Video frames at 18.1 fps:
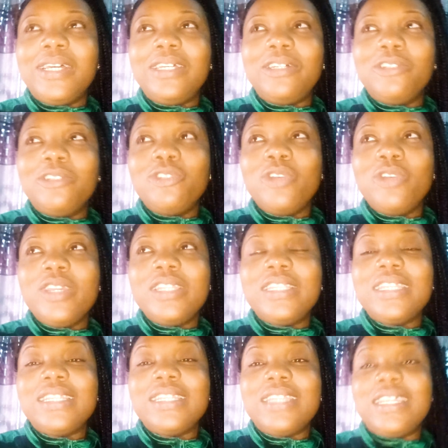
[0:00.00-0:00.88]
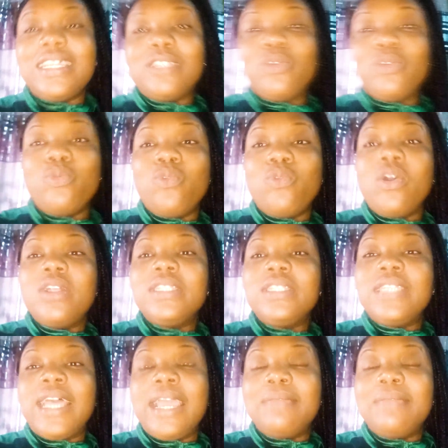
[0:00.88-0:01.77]
Although there's a
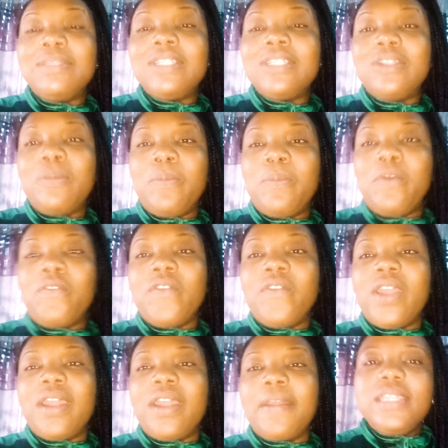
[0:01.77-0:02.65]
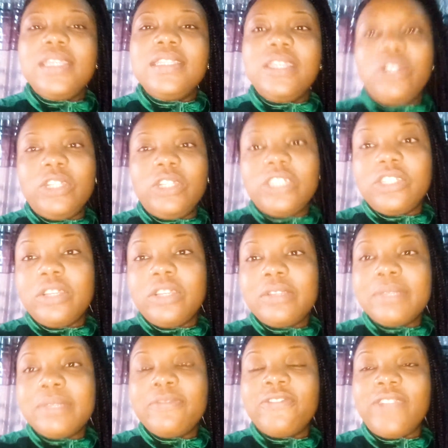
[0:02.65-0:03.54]
one-time stopover, it's a
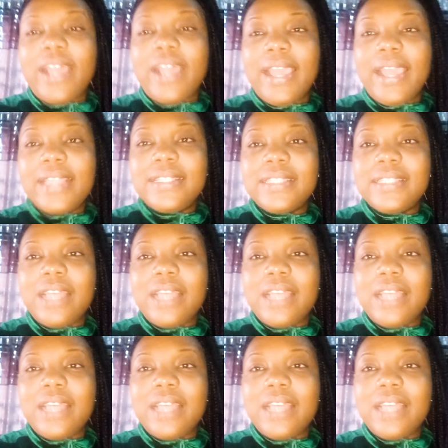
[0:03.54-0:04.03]
connections flight.